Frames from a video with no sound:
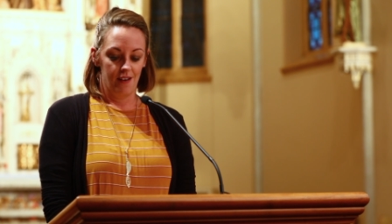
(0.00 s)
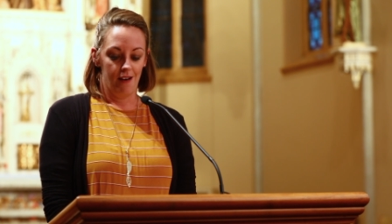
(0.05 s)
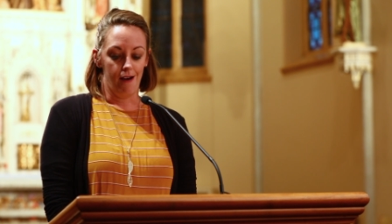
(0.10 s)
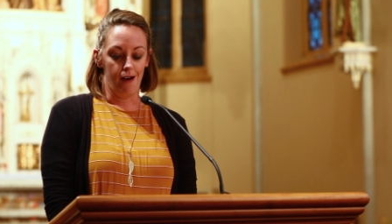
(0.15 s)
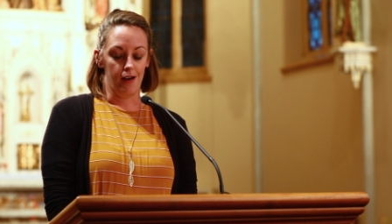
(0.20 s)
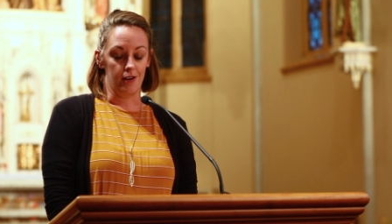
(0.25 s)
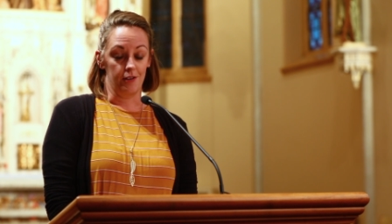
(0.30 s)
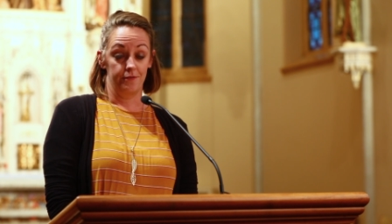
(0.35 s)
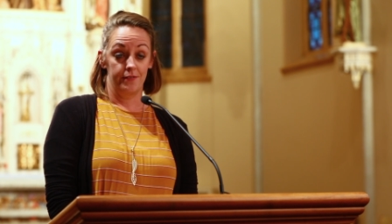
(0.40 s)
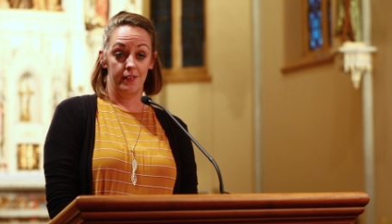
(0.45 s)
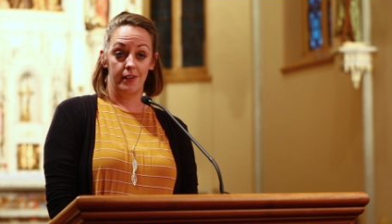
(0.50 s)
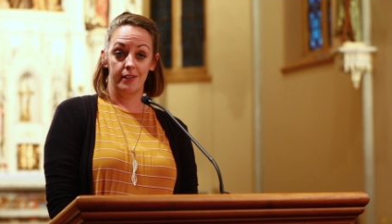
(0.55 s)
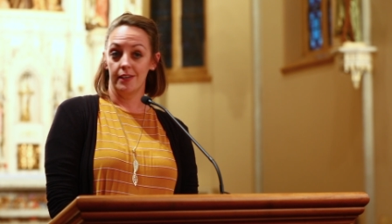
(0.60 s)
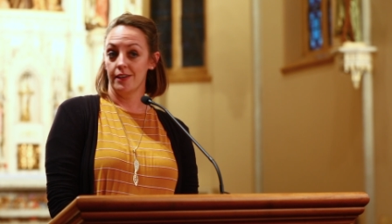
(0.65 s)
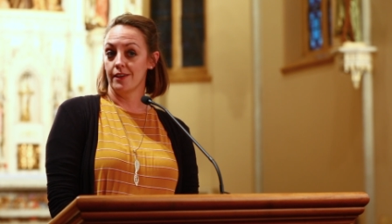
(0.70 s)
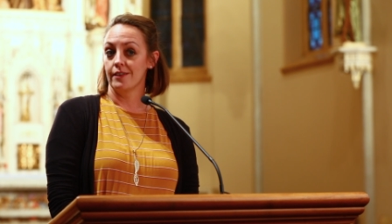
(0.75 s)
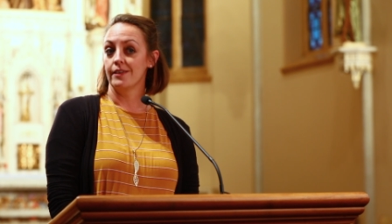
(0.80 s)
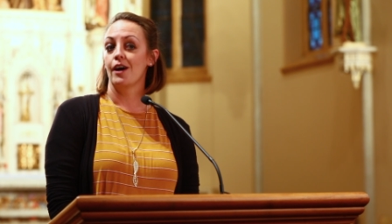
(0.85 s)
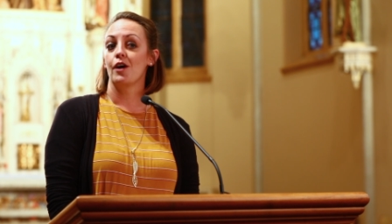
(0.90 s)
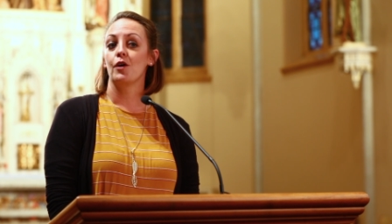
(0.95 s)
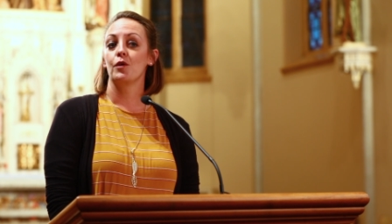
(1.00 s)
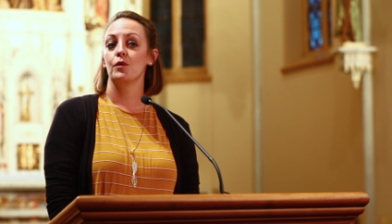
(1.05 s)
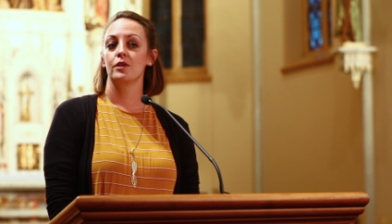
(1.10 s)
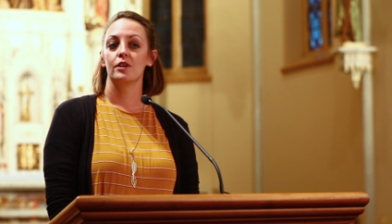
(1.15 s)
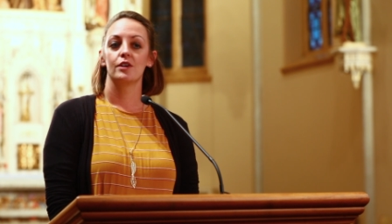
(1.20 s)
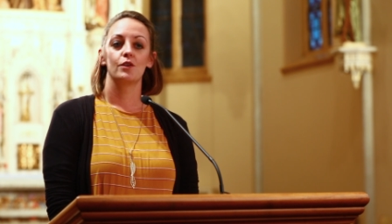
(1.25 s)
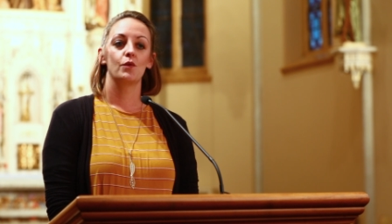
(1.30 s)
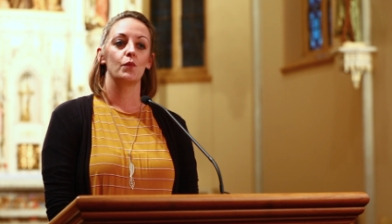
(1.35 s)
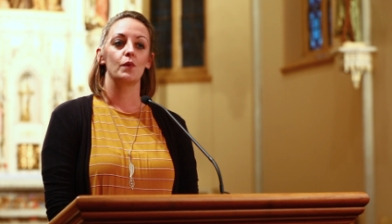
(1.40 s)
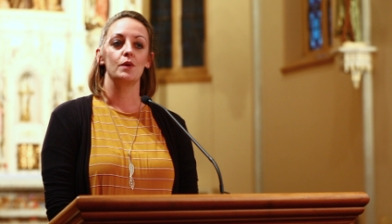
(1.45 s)
On a funnier note,
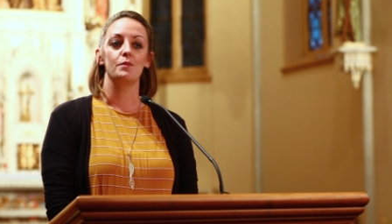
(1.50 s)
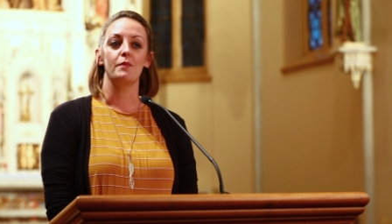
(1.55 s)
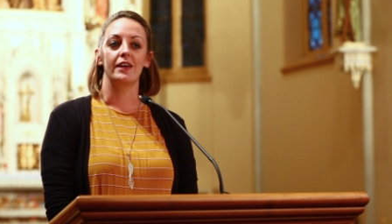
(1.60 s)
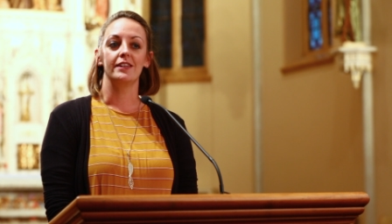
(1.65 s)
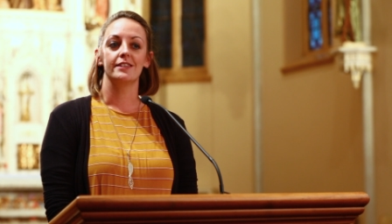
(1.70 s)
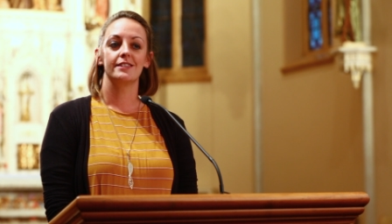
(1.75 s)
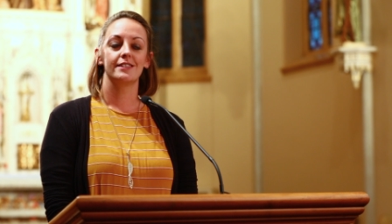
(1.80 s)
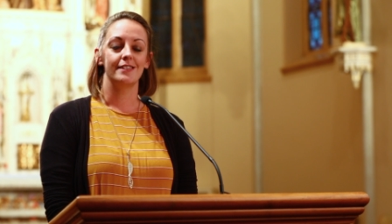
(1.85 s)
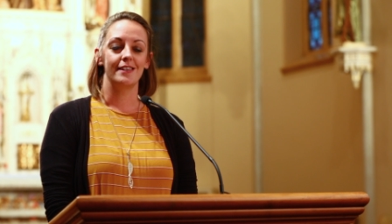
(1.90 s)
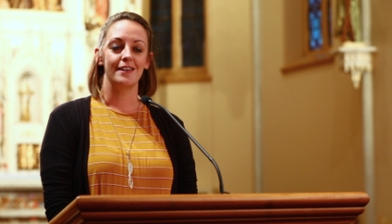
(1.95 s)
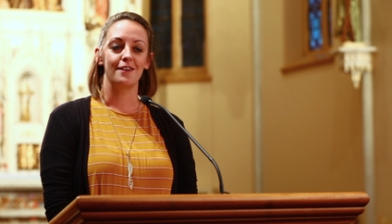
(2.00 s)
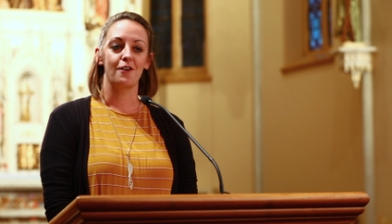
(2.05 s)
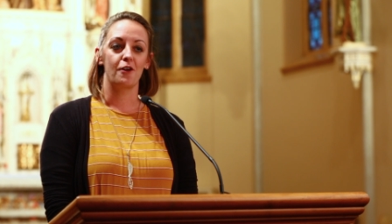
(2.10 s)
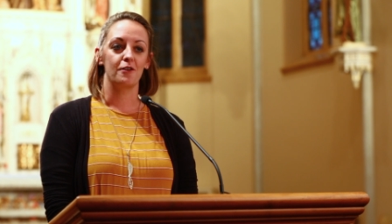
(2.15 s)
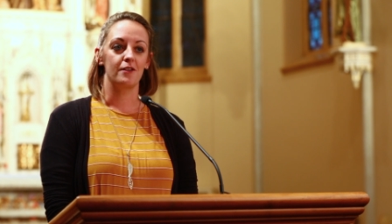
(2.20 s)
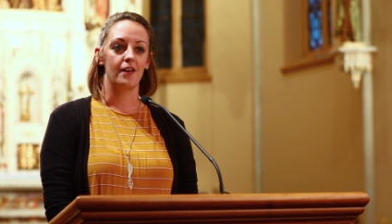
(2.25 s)
we might sing our